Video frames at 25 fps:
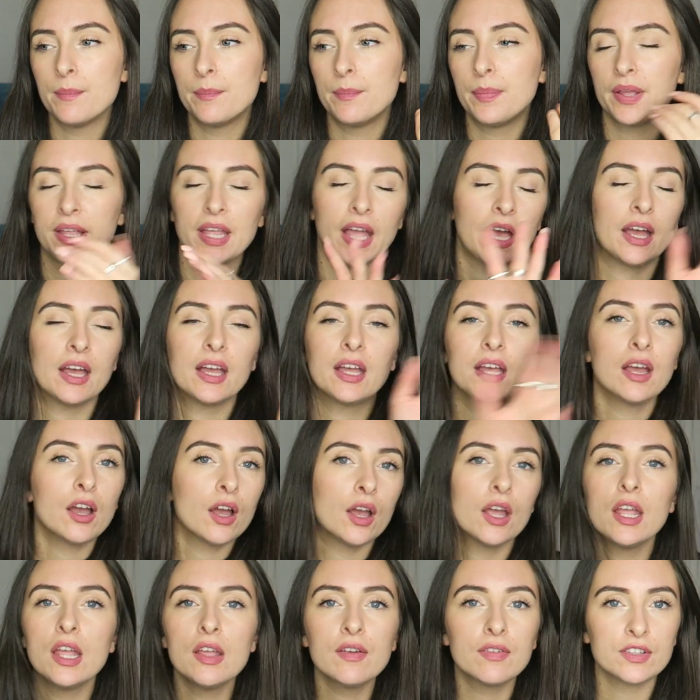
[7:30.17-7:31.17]
But yeah,
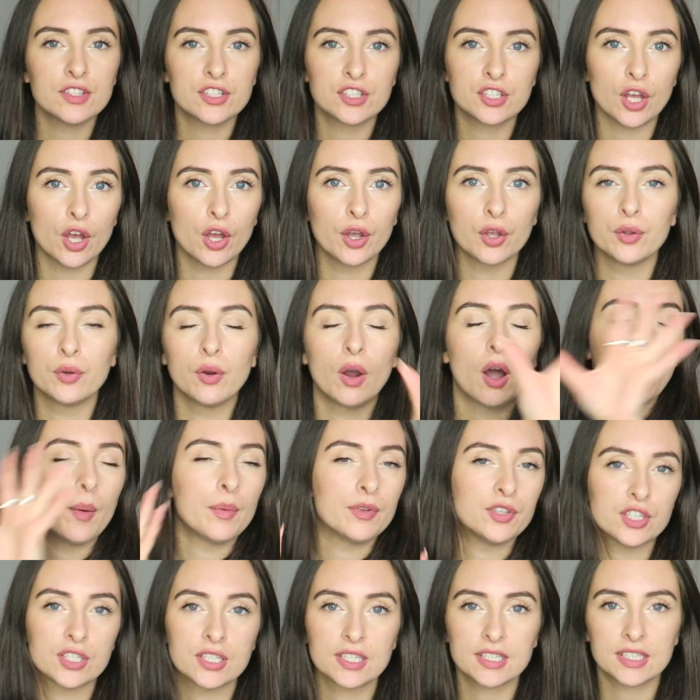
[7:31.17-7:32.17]
even so, I
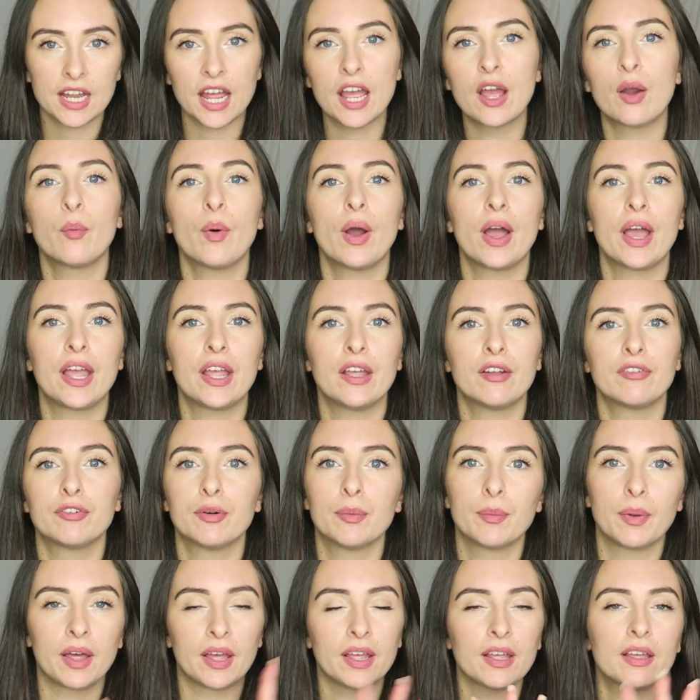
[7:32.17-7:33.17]
would just stay away
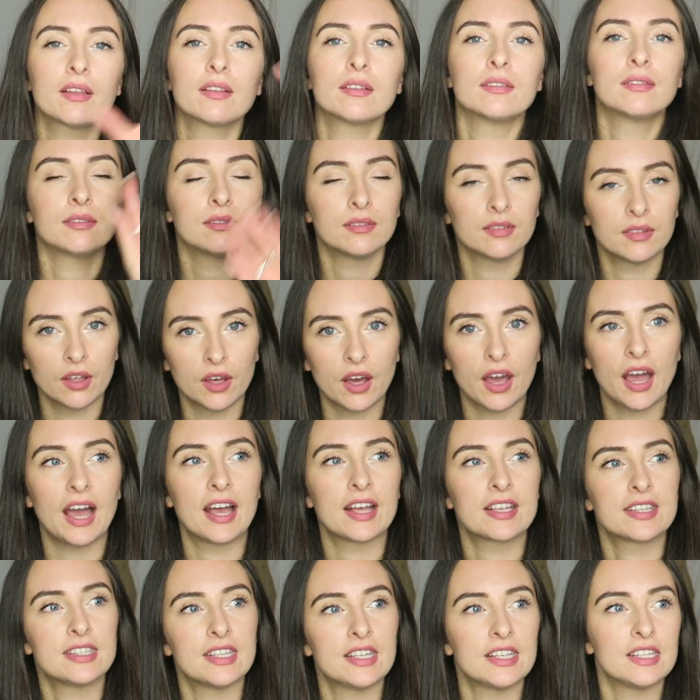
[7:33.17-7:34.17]
from like the
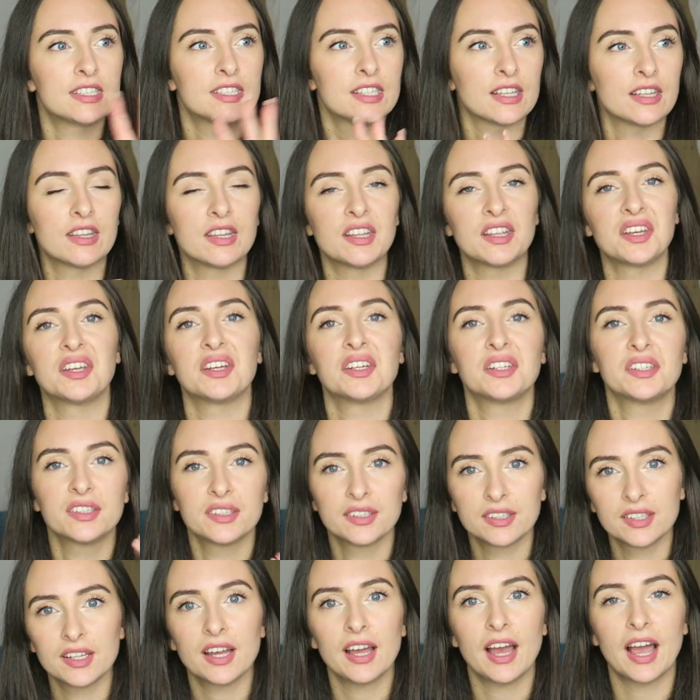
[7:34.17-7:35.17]
acids and the
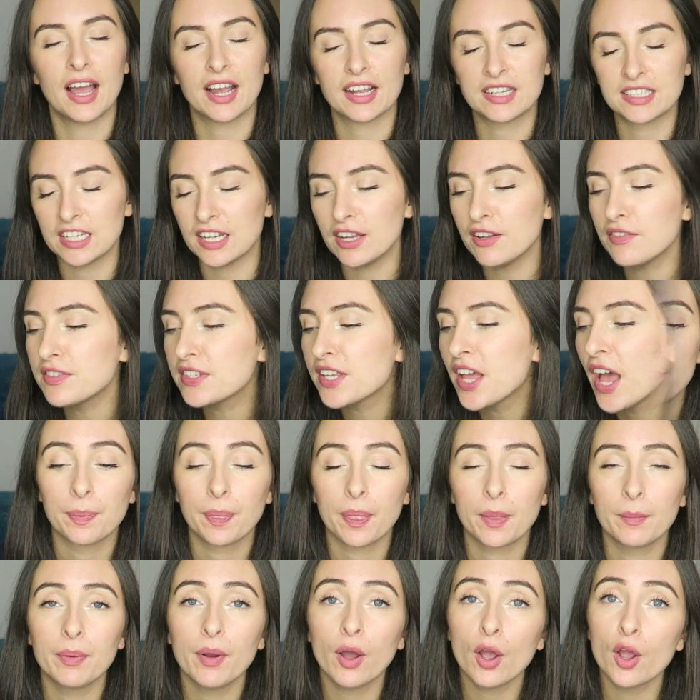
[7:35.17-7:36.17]
actives.
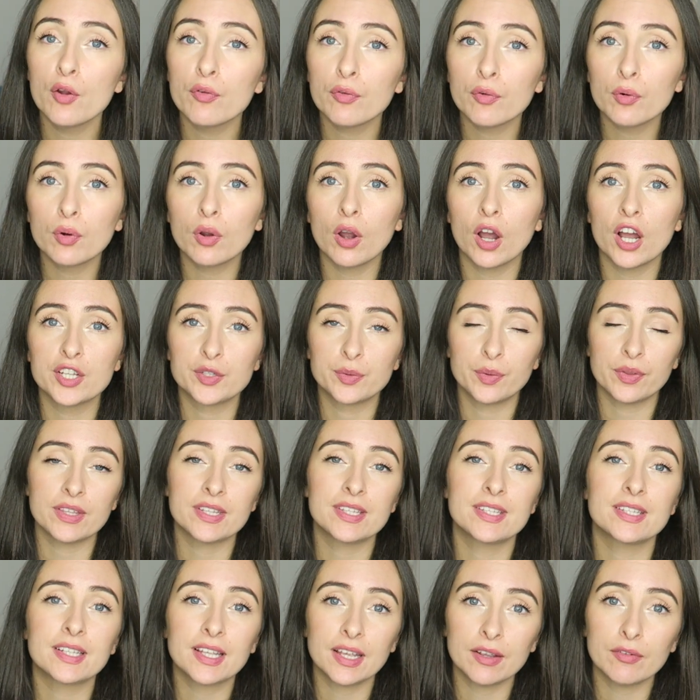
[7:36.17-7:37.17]
But overall, guys, with the
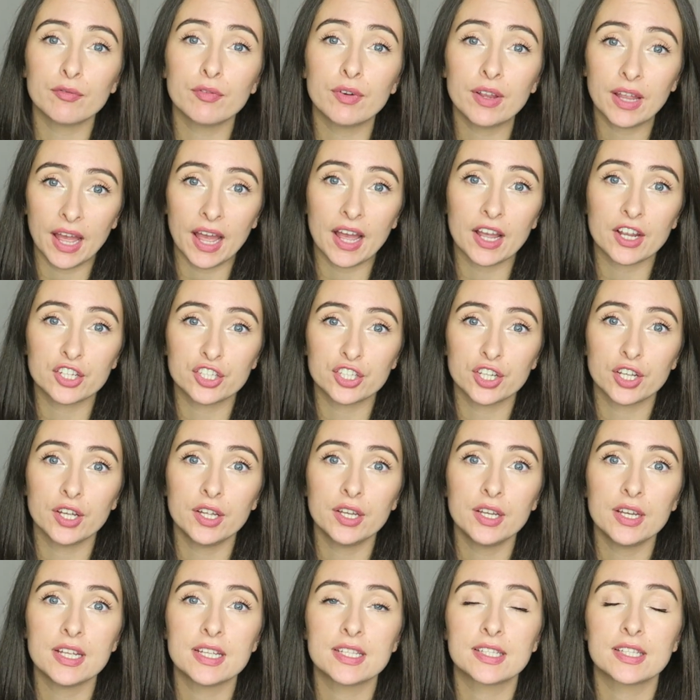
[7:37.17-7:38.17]
skin
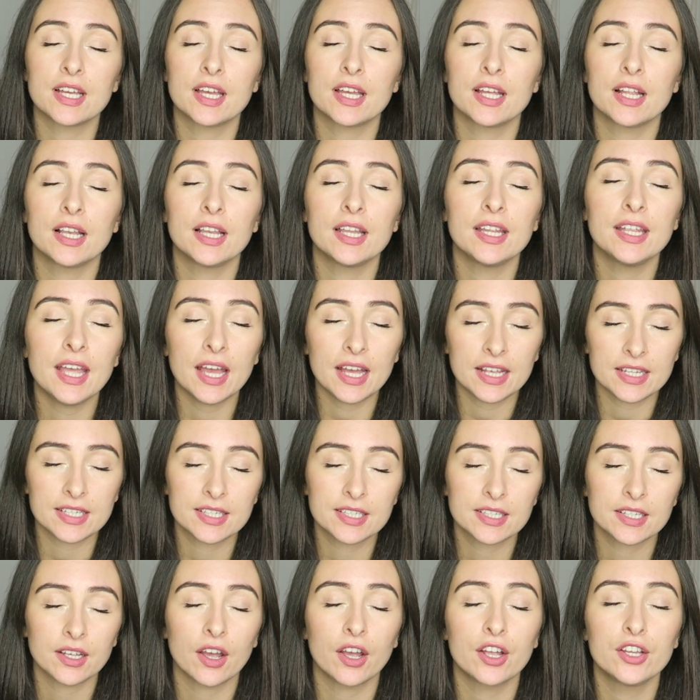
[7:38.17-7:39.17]
reaction, is that
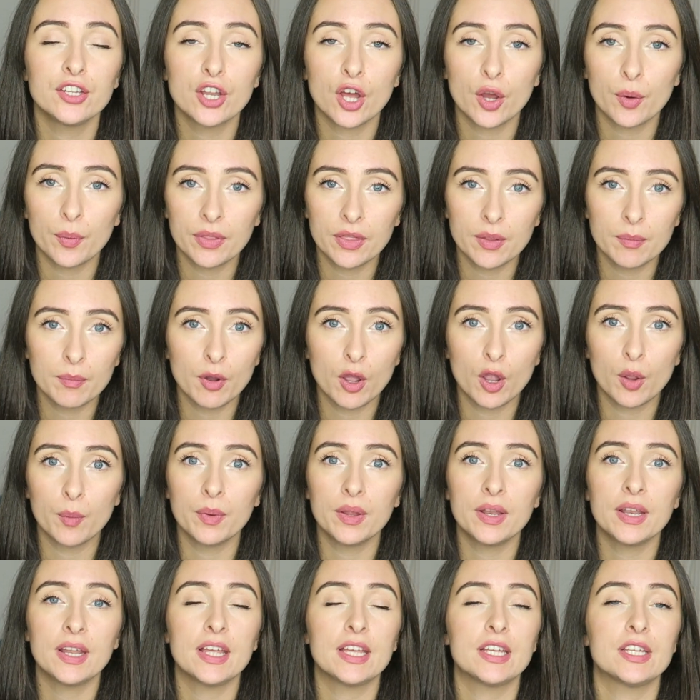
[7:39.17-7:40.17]
yes, I know in the
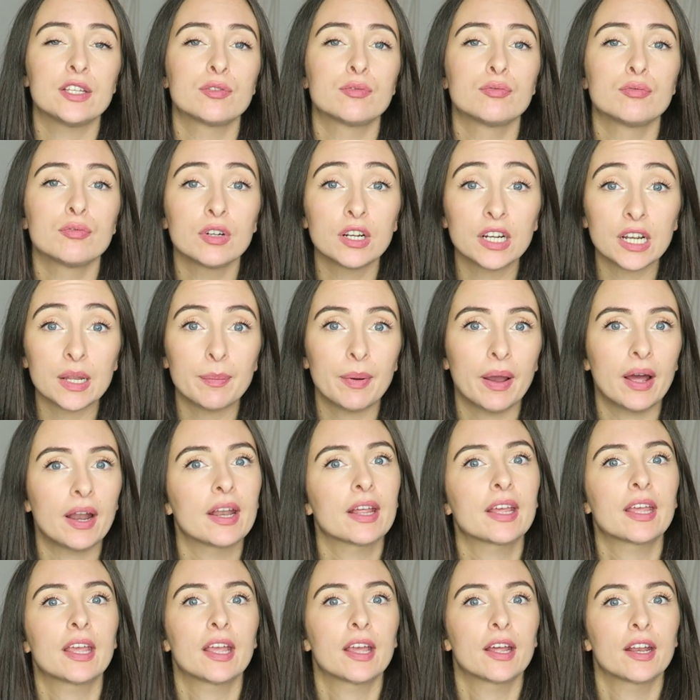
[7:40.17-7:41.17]
moment it is really
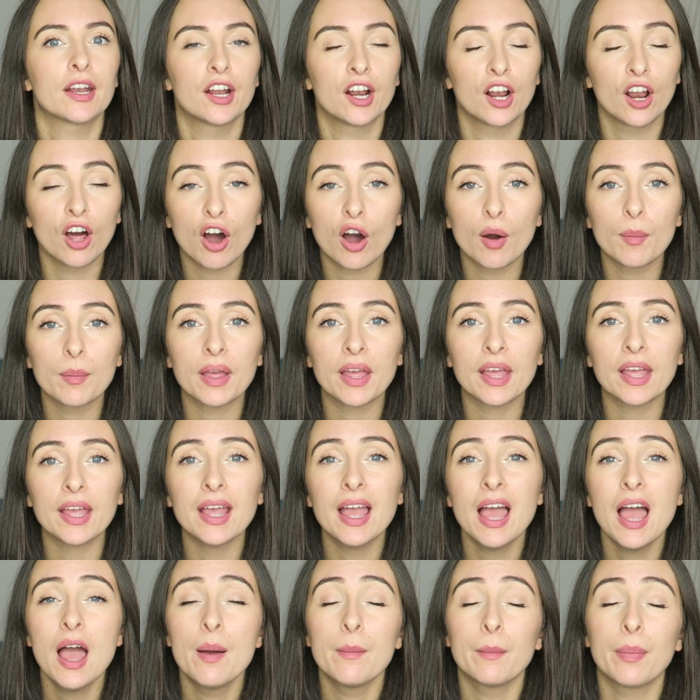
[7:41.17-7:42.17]
panicking and
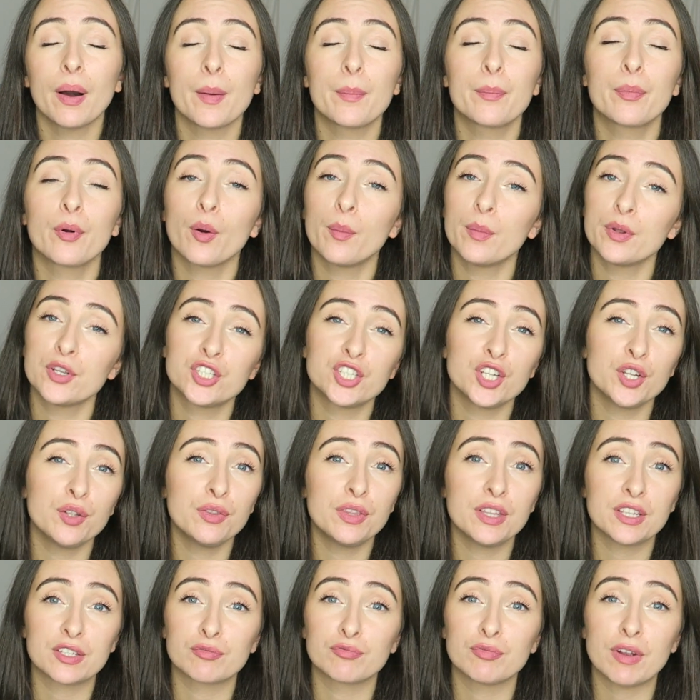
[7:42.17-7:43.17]
alarming, but I promise
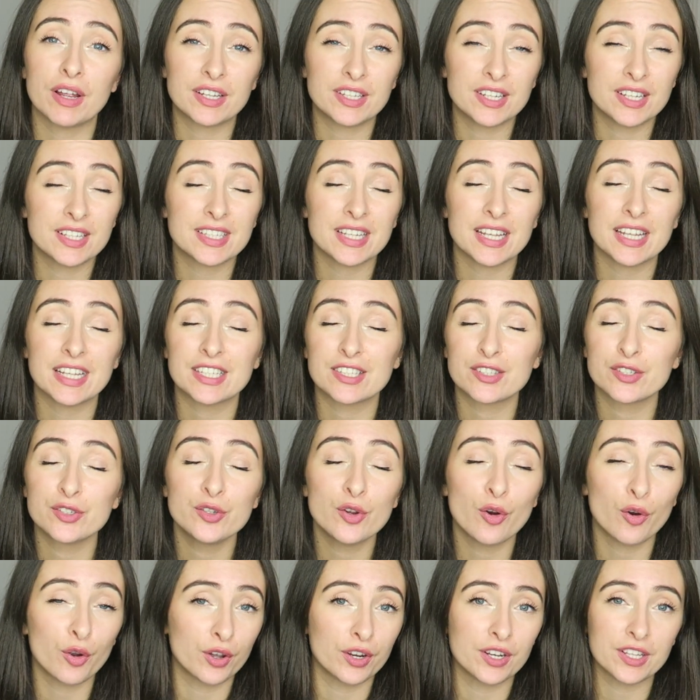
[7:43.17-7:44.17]
you this redness, it's
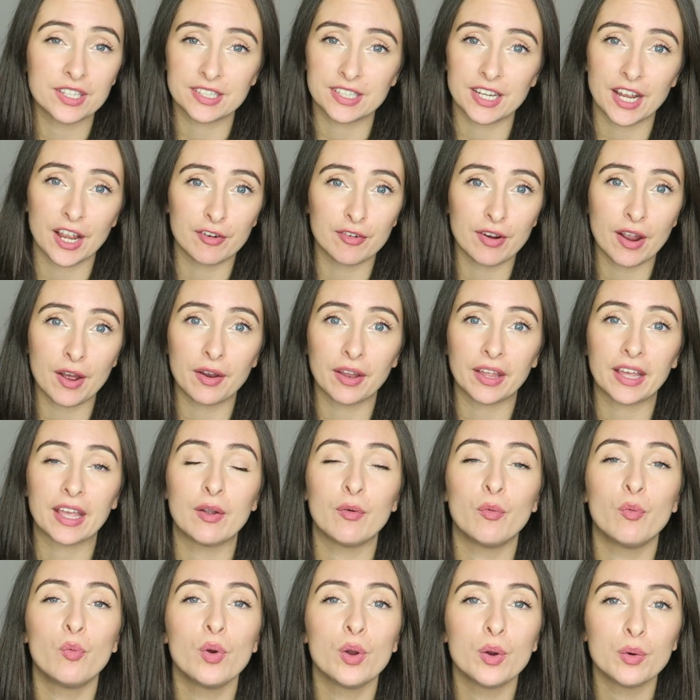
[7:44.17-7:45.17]
not going to stay around. Like,
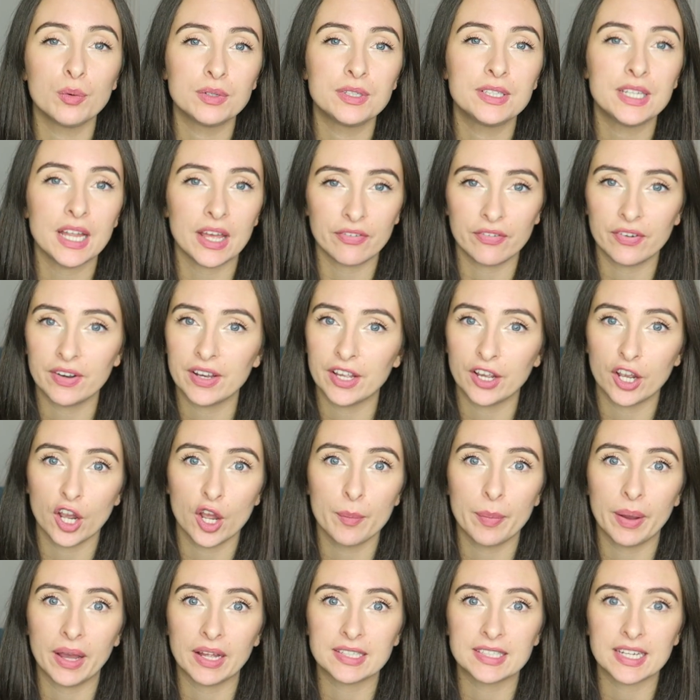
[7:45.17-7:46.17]
it will definitely
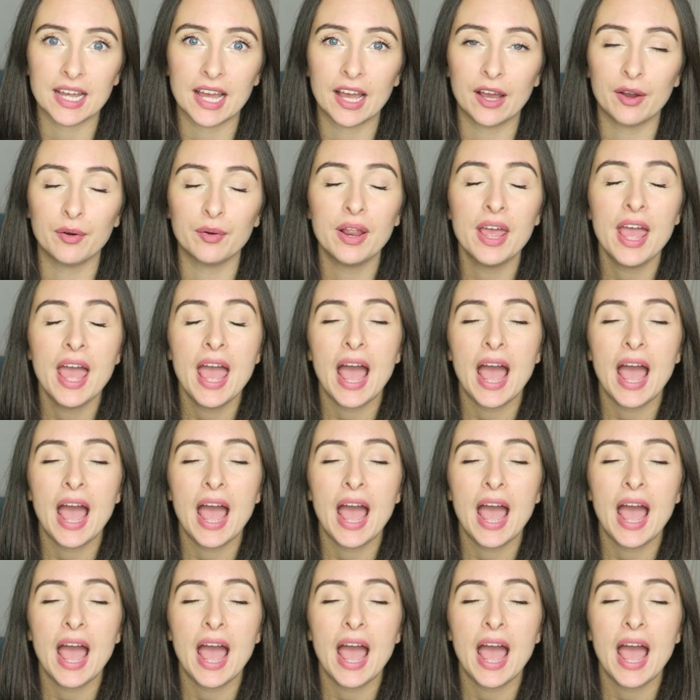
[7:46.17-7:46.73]
go back down,